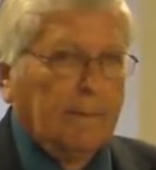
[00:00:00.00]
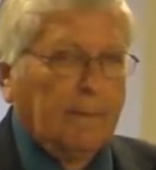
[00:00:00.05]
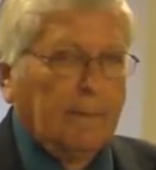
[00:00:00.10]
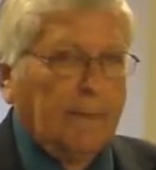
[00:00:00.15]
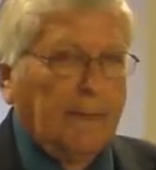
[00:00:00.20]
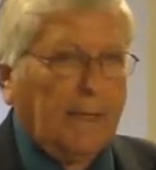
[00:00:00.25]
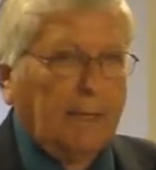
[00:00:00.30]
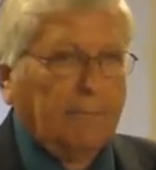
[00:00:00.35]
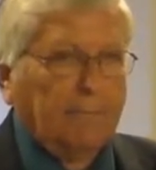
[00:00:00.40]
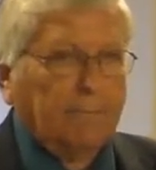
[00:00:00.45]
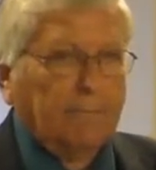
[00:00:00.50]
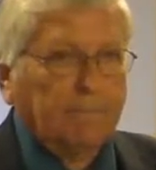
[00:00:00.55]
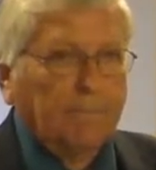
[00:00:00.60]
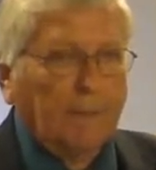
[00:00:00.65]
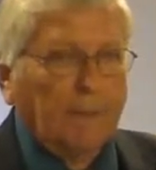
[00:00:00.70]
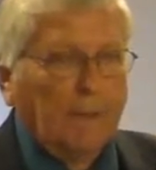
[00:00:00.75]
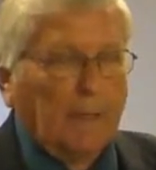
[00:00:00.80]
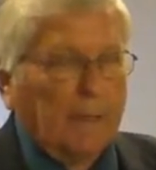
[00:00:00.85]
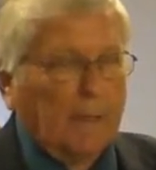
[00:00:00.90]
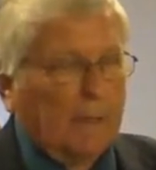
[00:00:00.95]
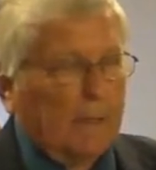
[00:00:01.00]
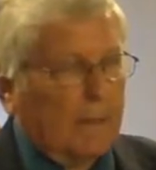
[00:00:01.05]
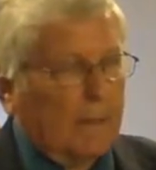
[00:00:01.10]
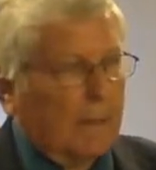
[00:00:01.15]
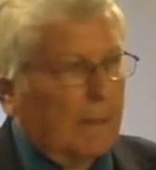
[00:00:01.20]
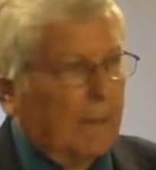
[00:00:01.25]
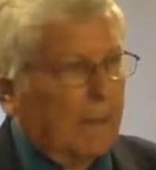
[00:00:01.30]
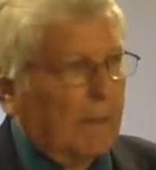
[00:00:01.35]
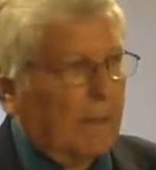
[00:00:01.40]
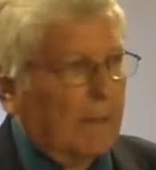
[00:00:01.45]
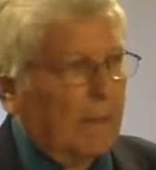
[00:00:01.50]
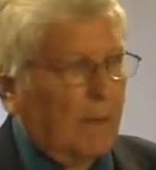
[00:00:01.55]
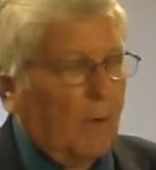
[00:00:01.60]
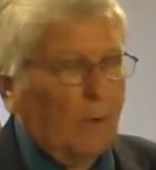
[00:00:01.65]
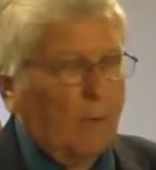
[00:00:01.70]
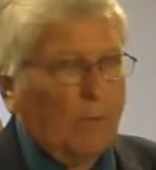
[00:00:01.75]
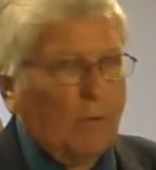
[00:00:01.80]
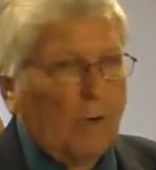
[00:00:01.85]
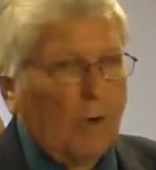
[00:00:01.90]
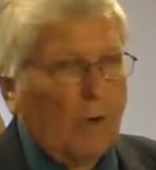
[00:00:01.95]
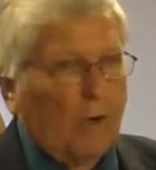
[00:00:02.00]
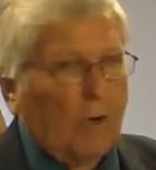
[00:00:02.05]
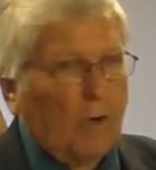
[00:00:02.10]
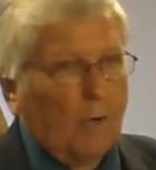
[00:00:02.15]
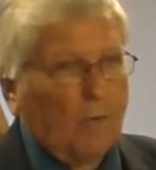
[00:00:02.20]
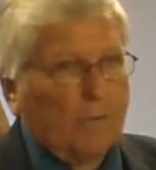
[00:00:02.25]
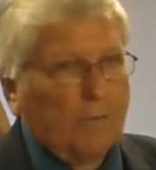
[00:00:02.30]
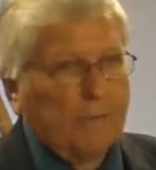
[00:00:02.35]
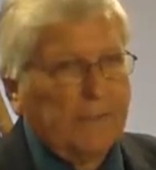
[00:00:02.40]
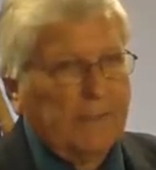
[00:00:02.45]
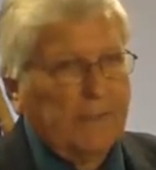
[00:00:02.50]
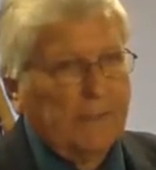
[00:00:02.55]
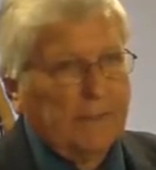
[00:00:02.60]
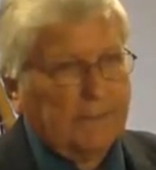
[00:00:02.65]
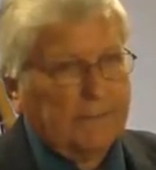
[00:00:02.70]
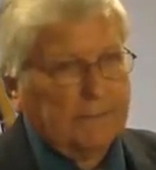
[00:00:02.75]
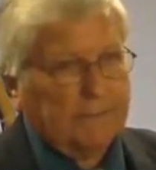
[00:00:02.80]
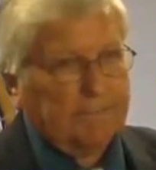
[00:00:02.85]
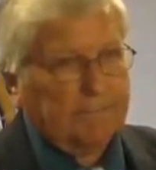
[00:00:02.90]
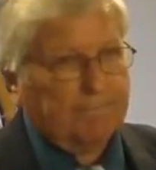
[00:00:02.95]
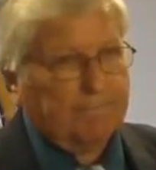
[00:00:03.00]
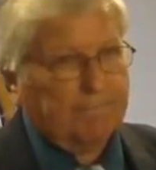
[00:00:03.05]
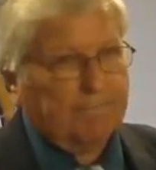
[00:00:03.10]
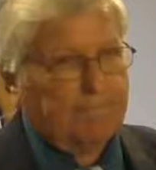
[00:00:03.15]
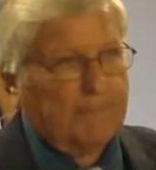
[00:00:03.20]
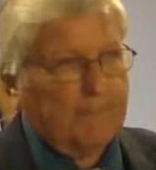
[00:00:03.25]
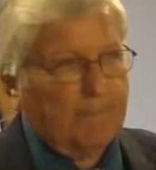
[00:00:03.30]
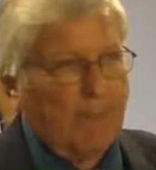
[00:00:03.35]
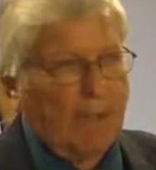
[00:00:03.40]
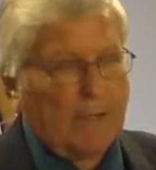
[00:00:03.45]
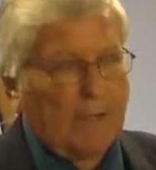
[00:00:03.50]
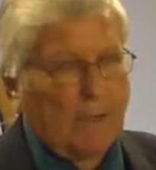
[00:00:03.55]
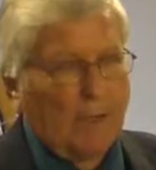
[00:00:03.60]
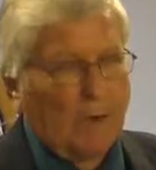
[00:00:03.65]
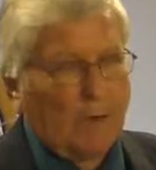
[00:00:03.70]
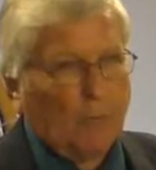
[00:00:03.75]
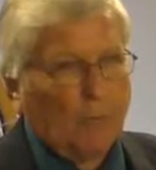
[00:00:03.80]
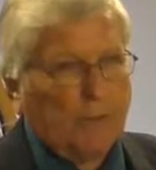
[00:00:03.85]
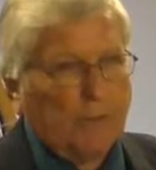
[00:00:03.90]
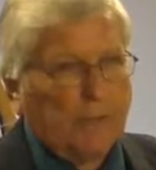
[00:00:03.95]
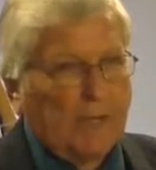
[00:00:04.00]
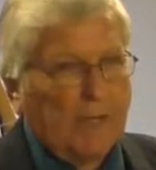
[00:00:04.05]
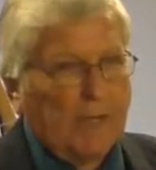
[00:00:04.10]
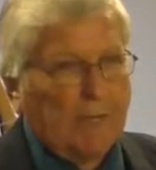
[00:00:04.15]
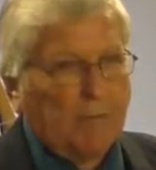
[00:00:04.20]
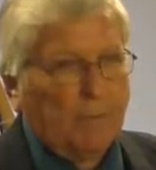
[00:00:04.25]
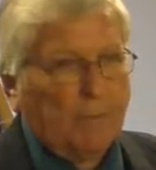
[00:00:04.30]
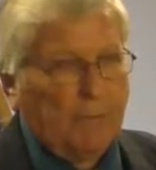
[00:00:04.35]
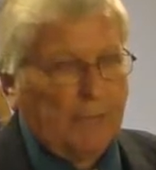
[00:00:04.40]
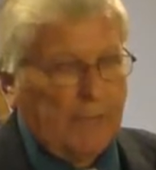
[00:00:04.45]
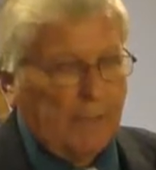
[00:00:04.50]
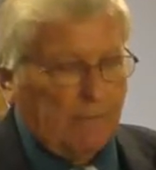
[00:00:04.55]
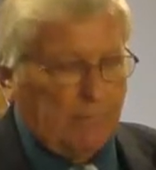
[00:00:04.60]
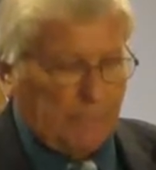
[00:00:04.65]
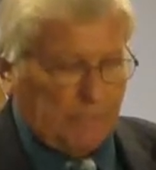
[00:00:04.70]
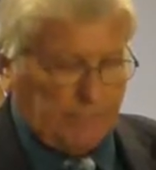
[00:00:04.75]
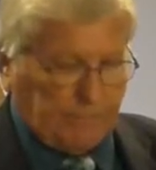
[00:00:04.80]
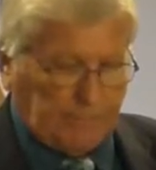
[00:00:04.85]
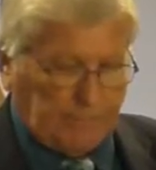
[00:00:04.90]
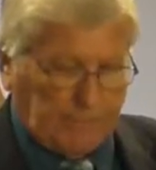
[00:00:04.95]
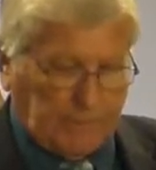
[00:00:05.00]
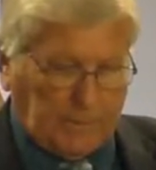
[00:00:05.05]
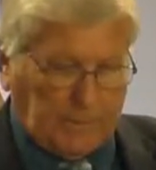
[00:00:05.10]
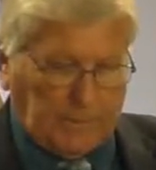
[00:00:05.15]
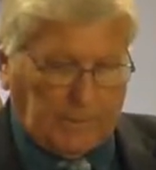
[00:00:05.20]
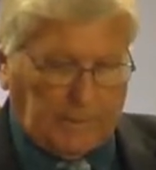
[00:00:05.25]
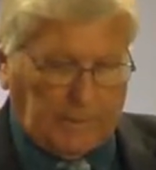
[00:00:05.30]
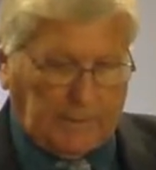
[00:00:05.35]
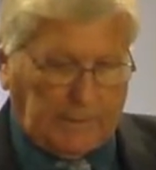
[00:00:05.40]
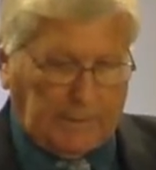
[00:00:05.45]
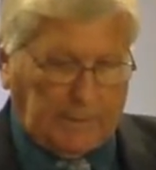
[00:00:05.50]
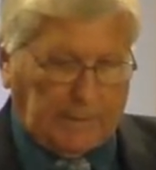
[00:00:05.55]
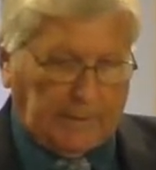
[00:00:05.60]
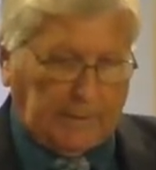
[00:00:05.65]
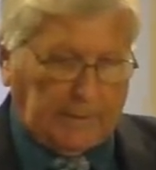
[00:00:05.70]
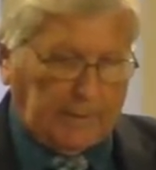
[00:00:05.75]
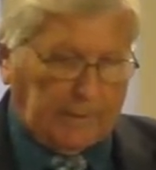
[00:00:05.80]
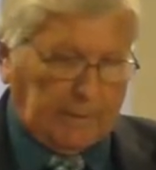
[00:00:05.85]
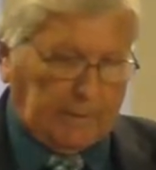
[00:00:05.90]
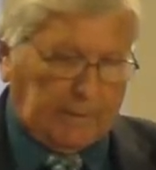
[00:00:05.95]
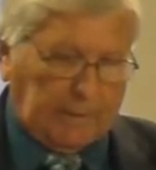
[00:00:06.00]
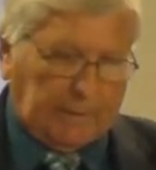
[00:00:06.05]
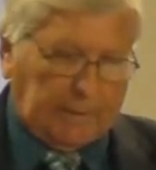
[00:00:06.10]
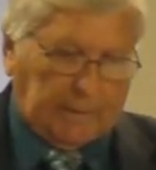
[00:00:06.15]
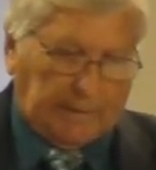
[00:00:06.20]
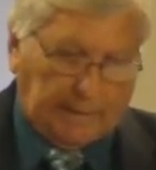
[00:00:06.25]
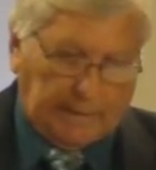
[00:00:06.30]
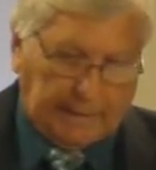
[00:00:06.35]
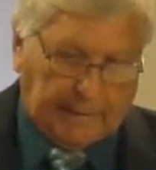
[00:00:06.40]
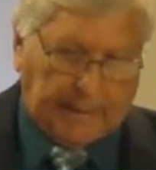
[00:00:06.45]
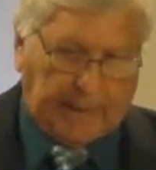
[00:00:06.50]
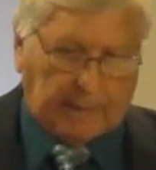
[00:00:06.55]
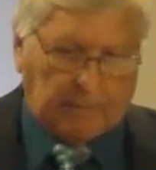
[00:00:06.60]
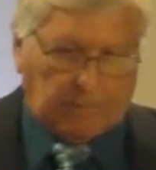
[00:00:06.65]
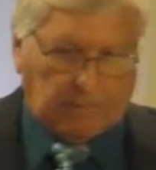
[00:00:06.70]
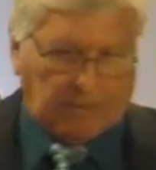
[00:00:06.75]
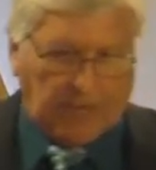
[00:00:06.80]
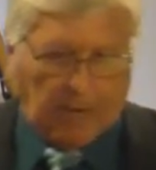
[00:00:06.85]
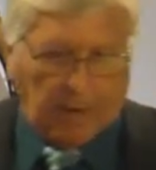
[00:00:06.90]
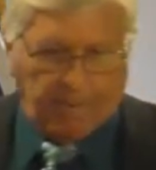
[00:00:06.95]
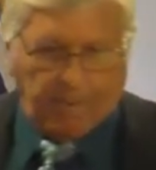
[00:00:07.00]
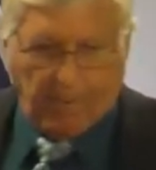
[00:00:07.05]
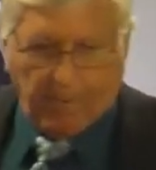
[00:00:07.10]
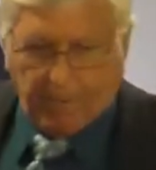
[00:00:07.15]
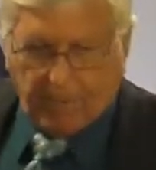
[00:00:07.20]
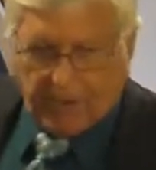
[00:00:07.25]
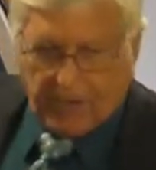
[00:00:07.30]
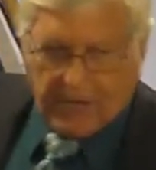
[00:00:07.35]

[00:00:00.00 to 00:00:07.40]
They had a whole carload of kids in my yard one time when he was, he got on top of her